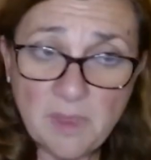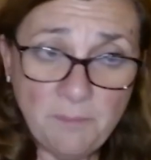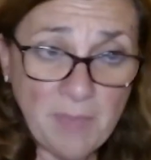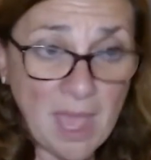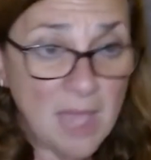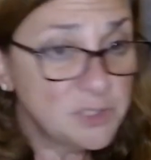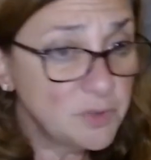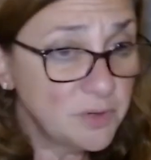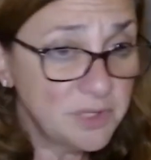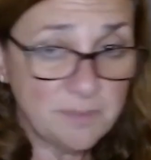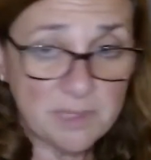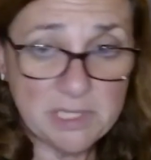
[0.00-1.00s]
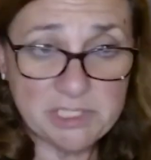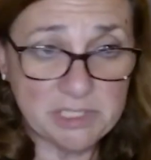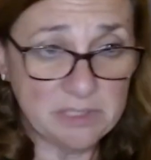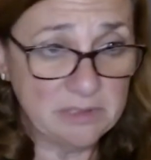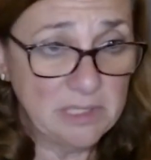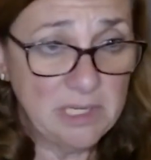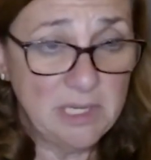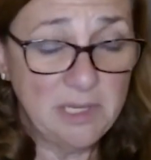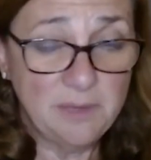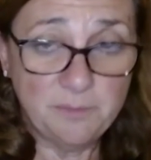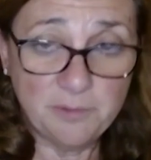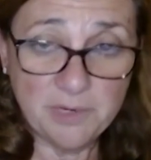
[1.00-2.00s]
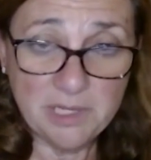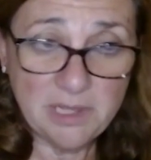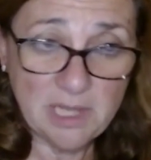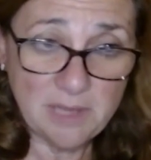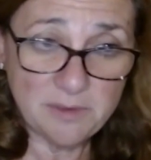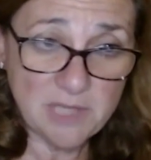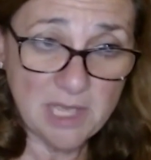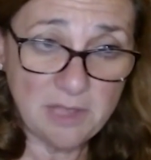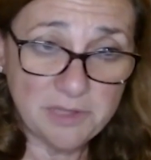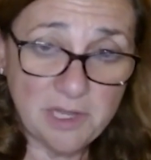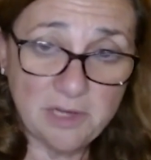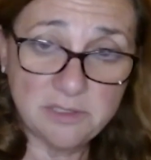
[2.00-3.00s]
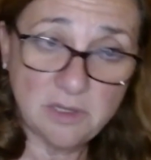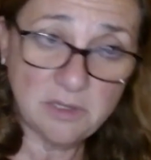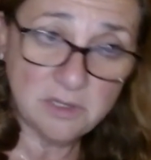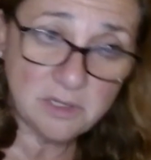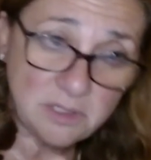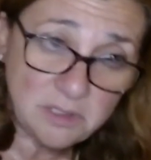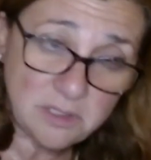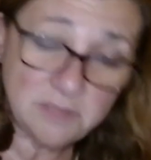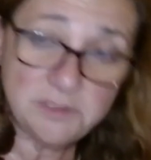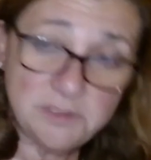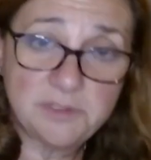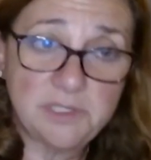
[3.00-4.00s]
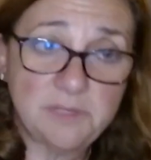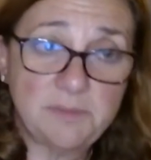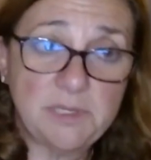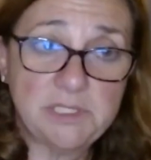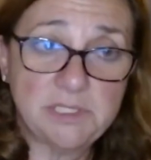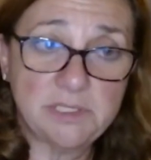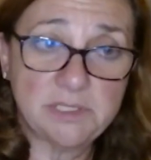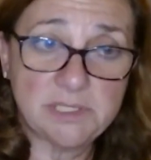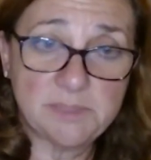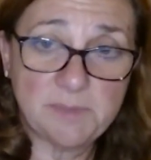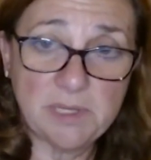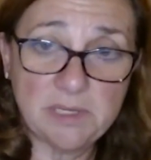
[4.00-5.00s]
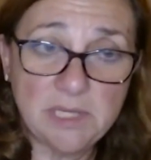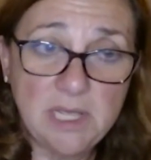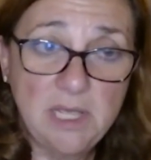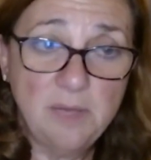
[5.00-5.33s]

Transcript: back toward the patient, bringing that healthcare dollar closer to the patient to spend,